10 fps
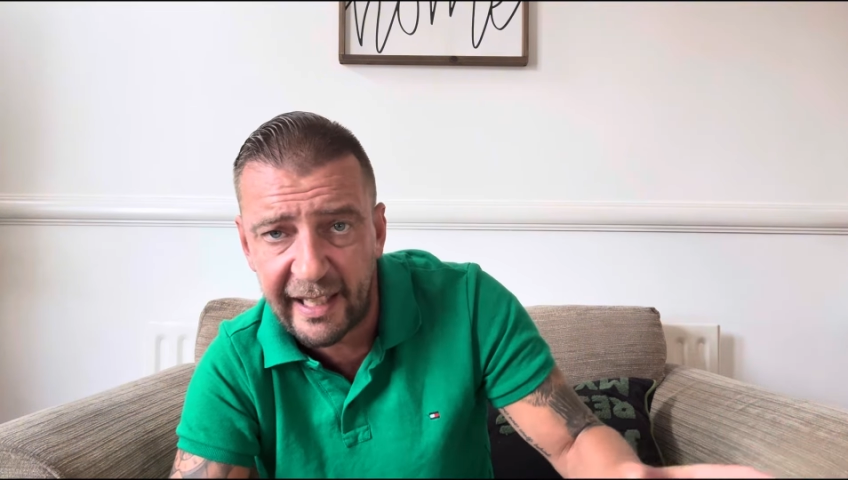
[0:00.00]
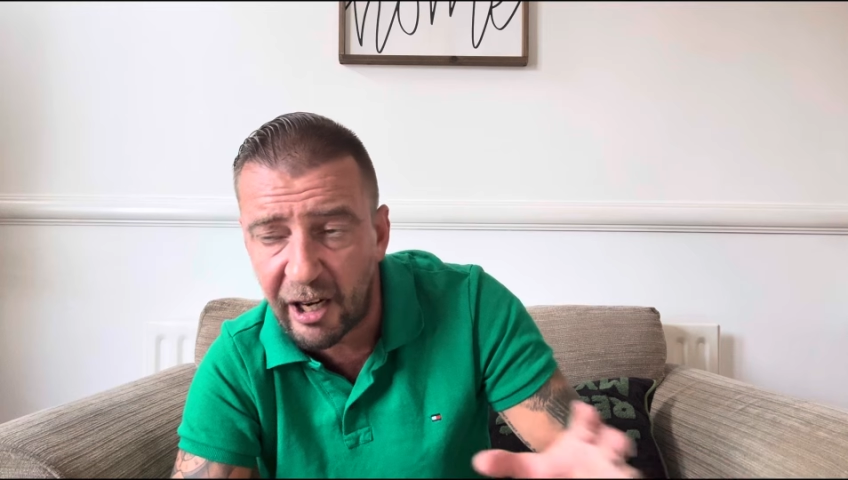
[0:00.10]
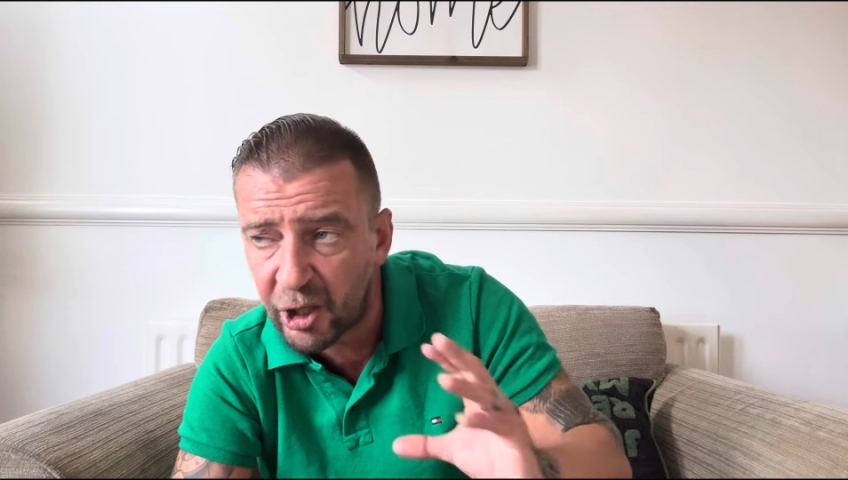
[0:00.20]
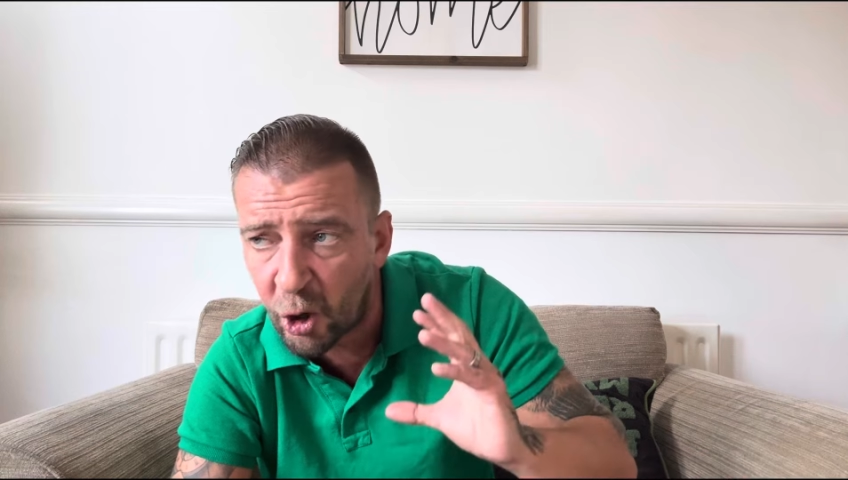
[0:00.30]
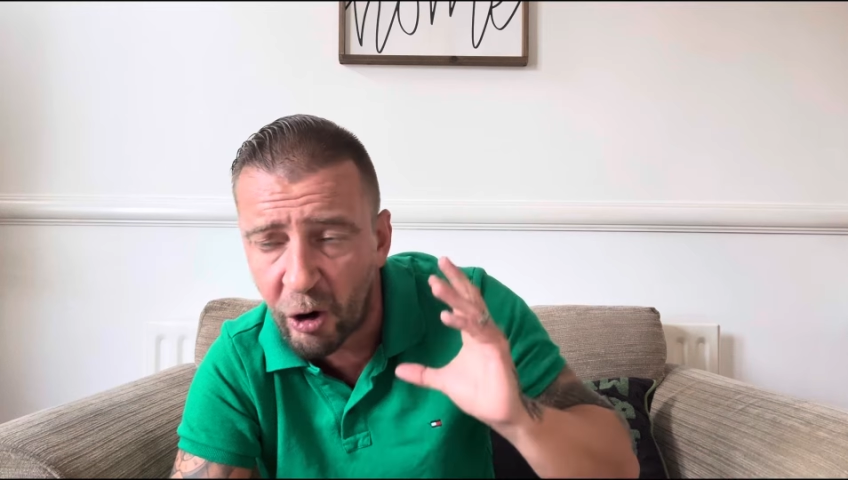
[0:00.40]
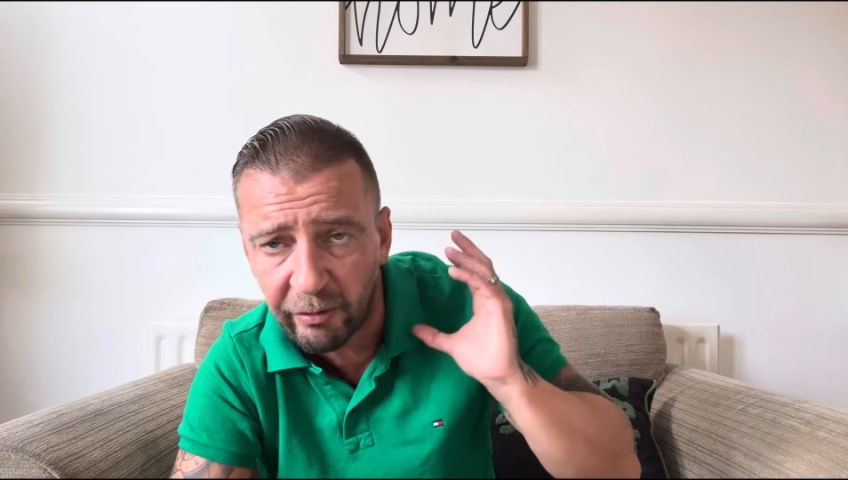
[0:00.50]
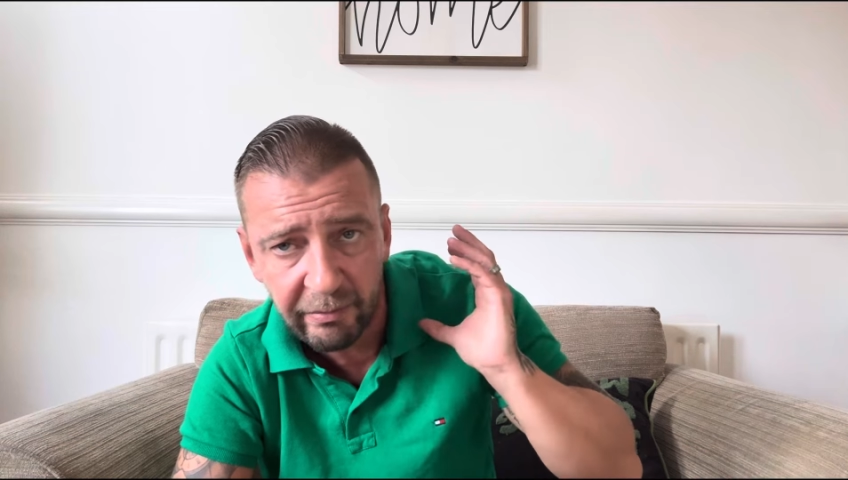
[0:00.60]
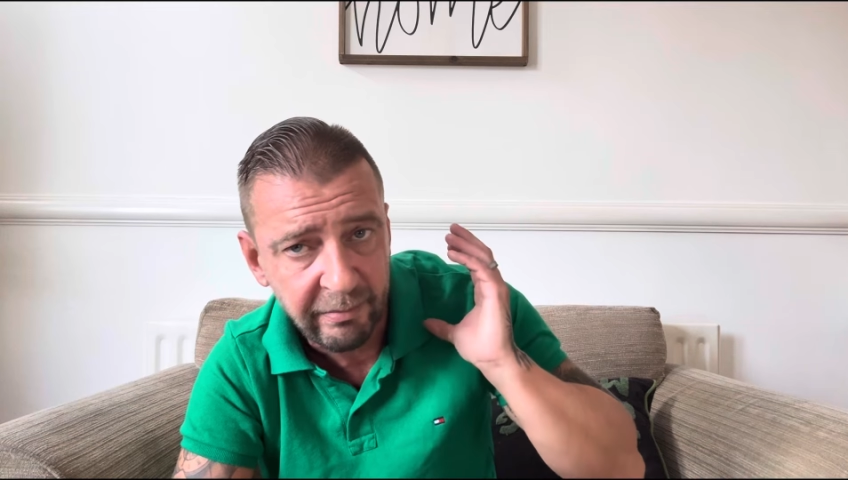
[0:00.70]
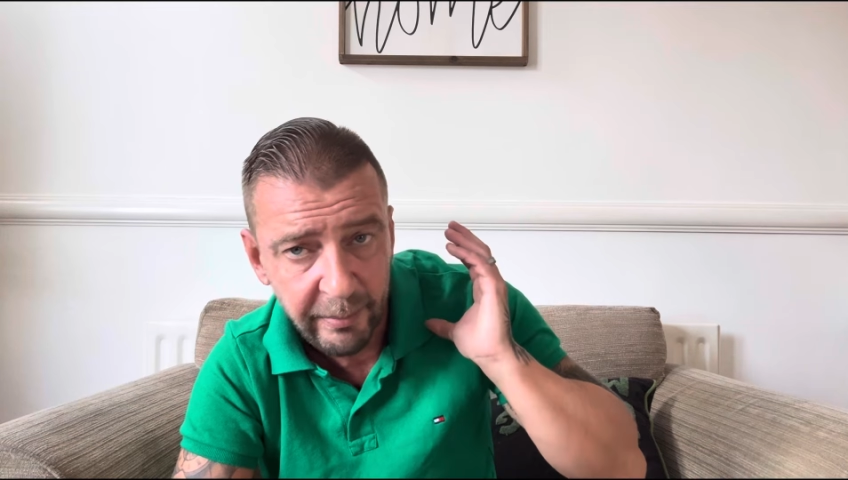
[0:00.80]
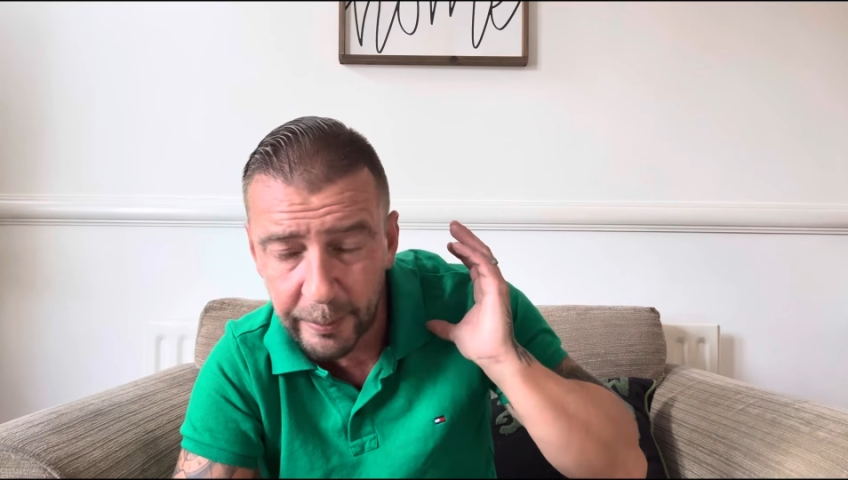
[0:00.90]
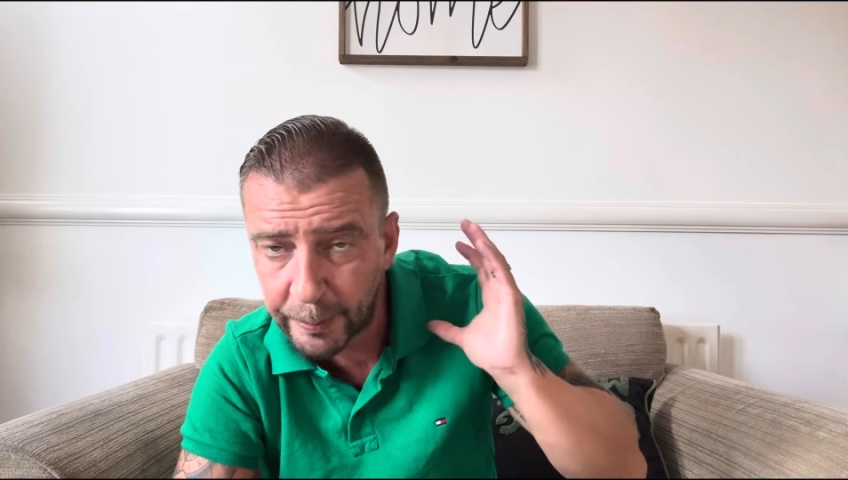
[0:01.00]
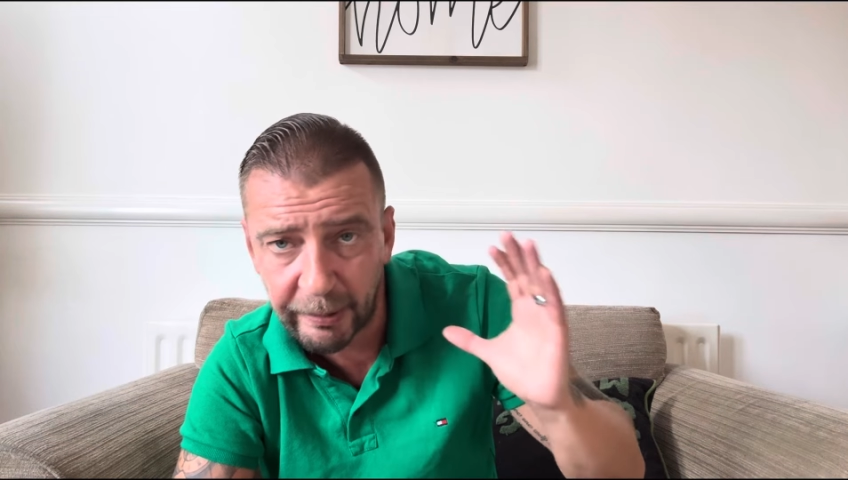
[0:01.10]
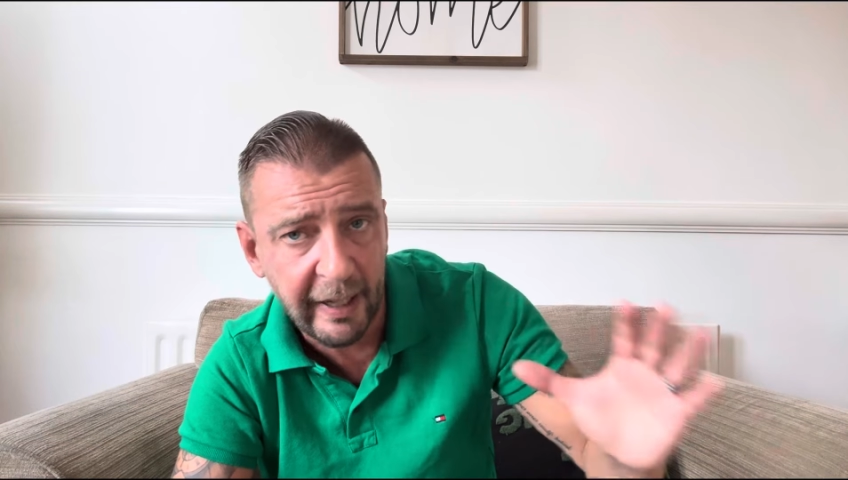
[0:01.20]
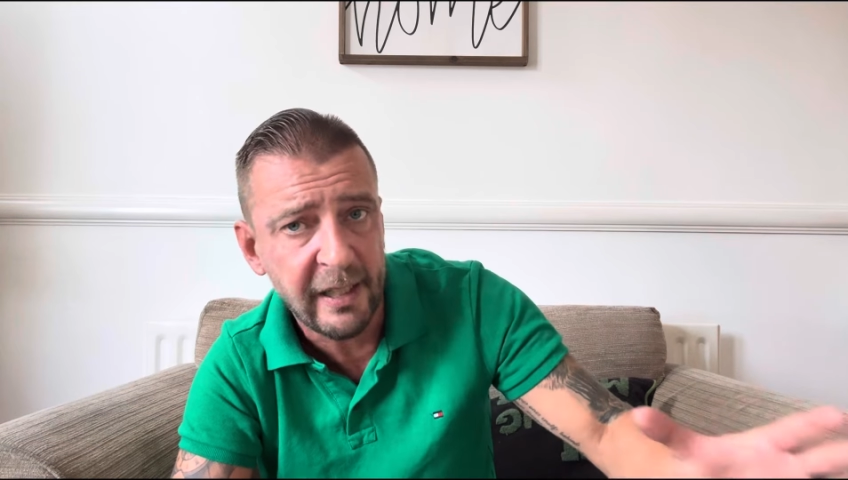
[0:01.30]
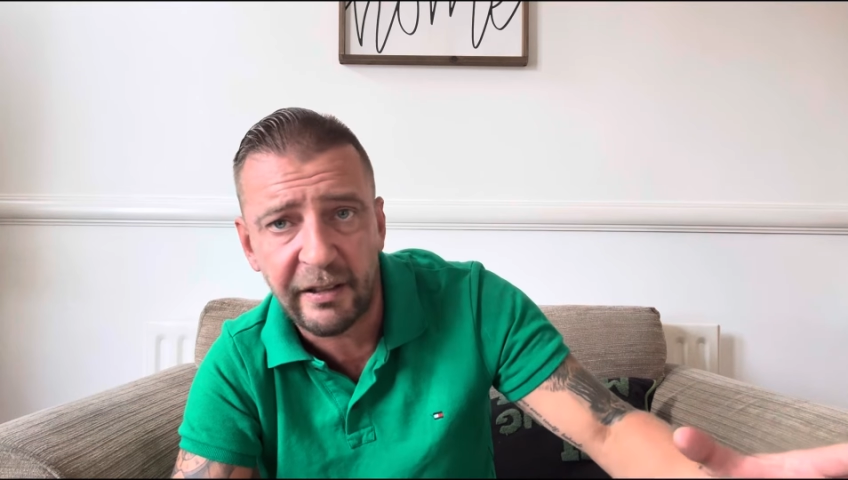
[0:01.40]
I can't
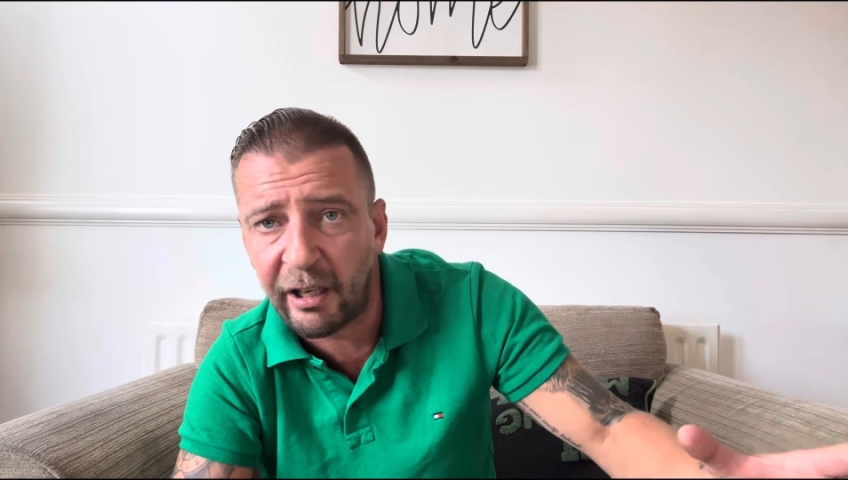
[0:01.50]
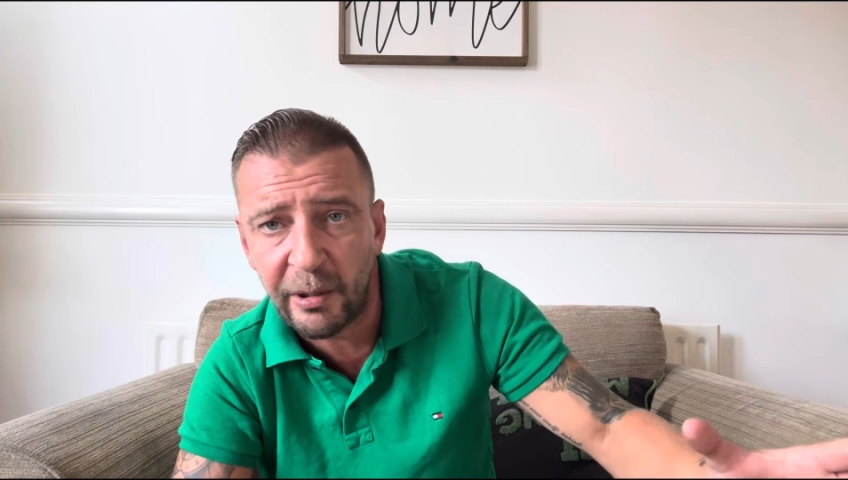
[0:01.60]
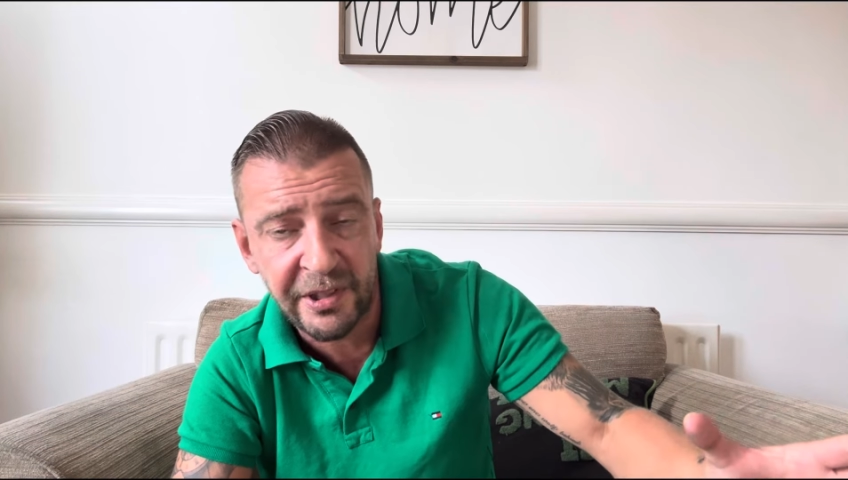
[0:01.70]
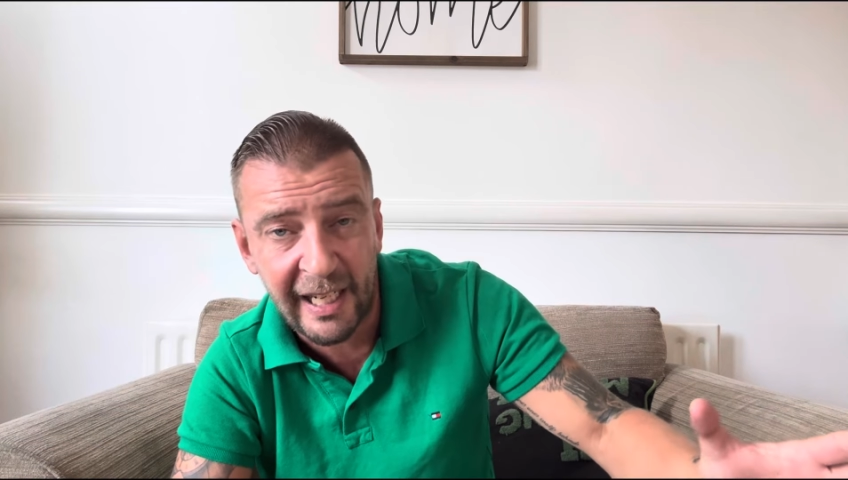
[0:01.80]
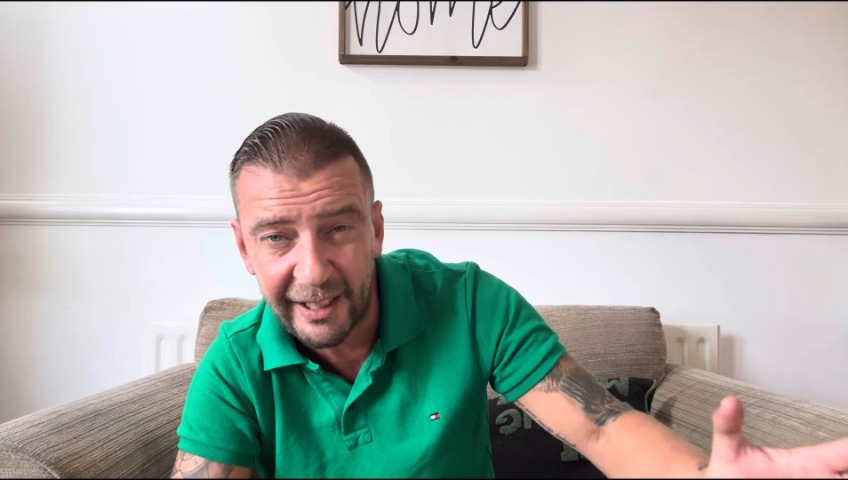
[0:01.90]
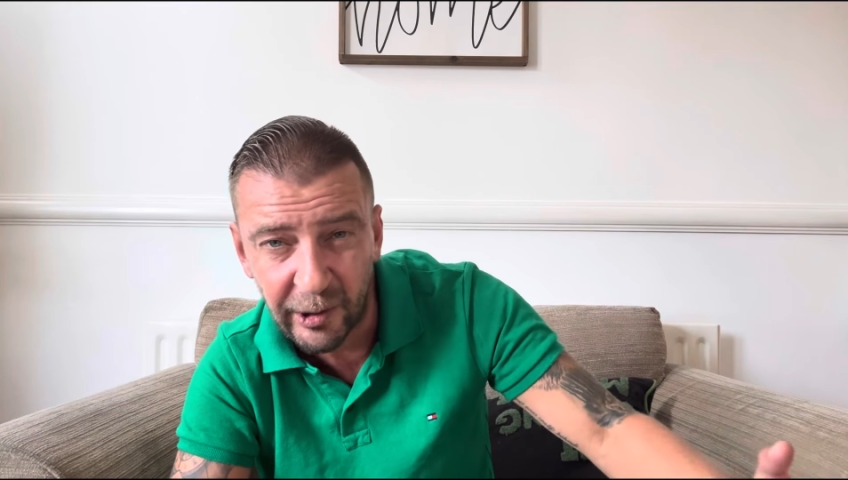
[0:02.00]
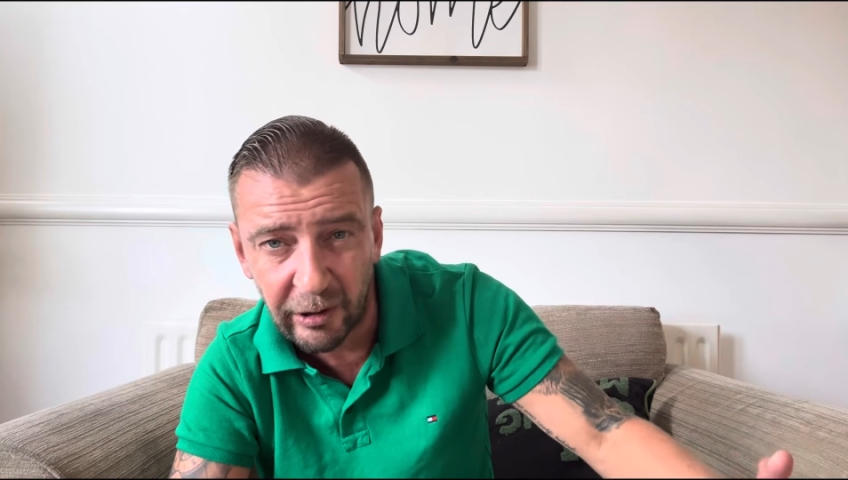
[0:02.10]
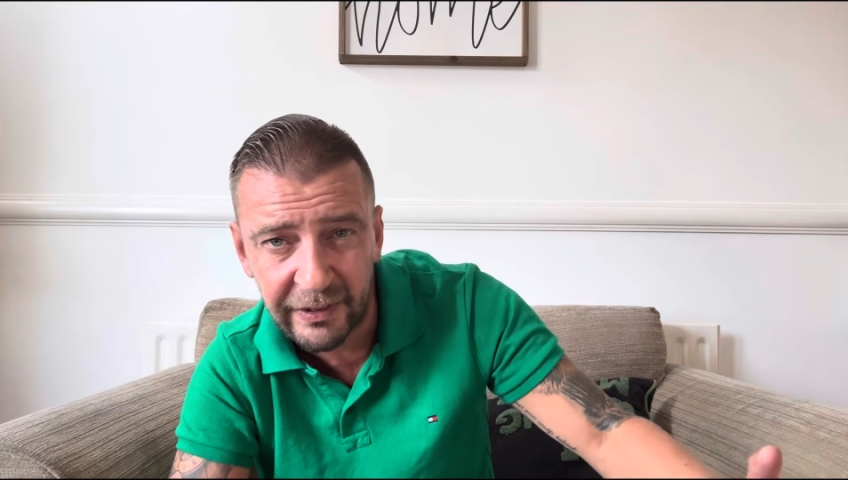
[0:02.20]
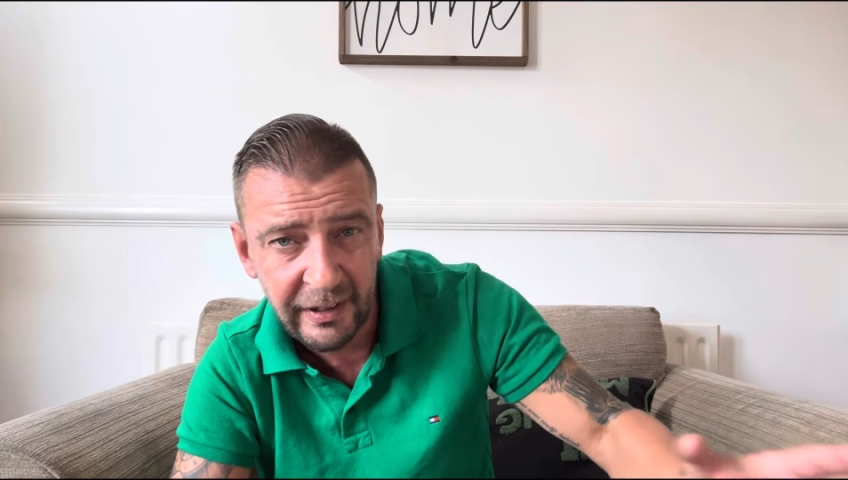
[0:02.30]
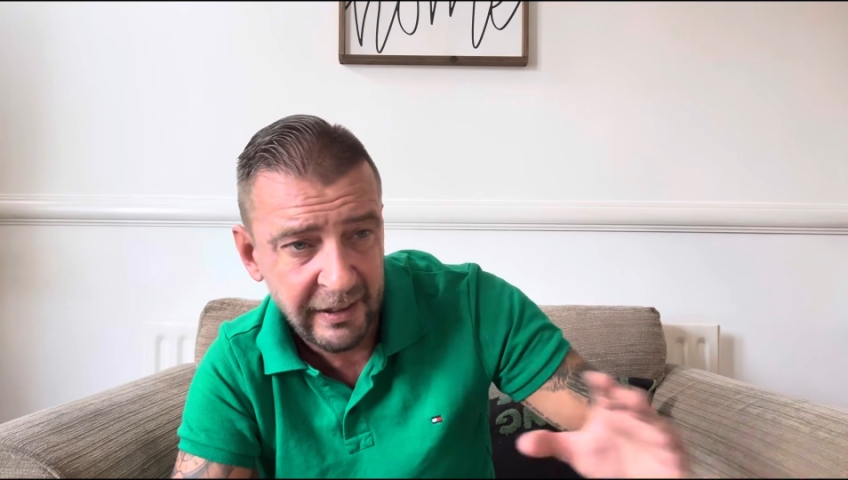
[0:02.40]
praise the hotel enough.